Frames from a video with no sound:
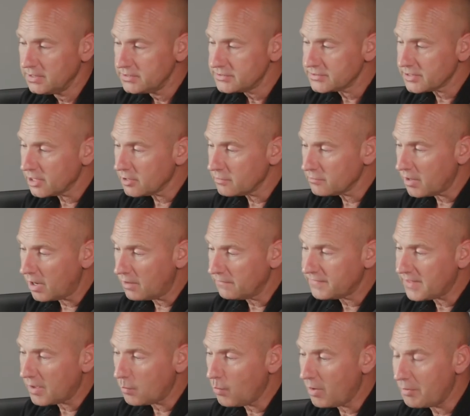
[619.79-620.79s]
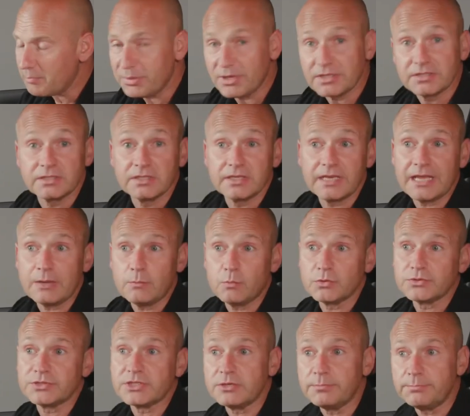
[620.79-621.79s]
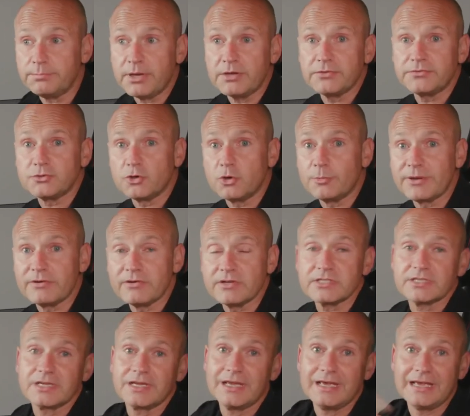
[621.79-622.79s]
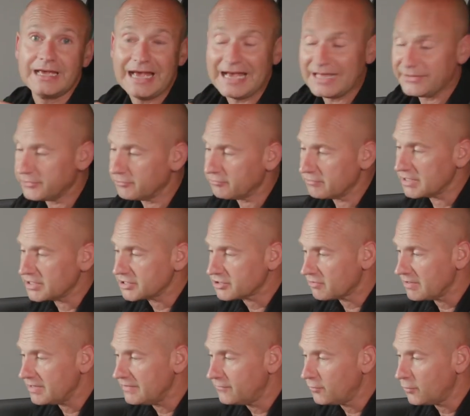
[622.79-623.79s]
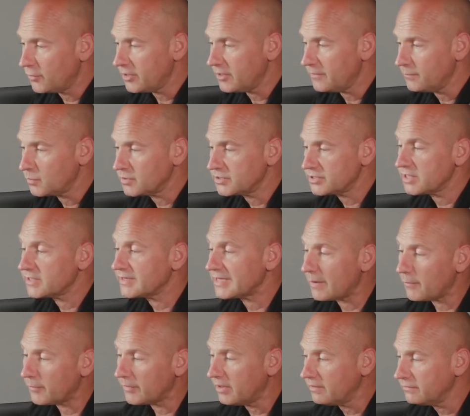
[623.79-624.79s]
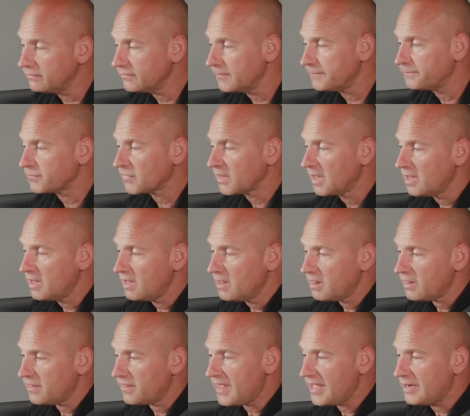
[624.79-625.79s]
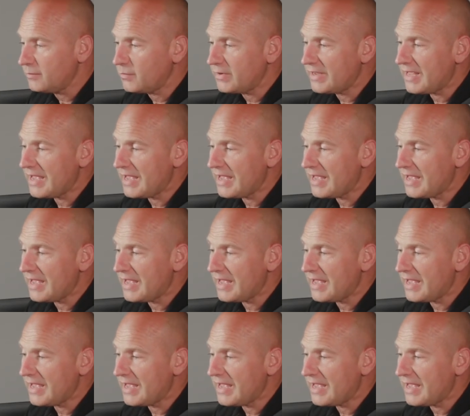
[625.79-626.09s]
So off that one button, it will do both door mirrors and the rear screen for you. We turn that one off. Then we